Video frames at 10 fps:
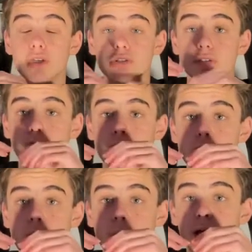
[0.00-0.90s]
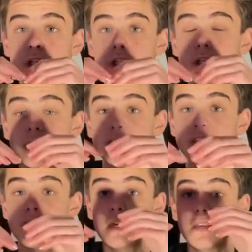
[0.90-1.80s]
So it's the first time we're actually gonna
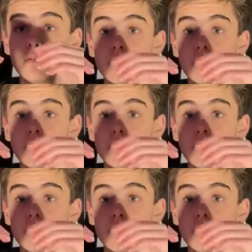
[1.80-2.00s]
see,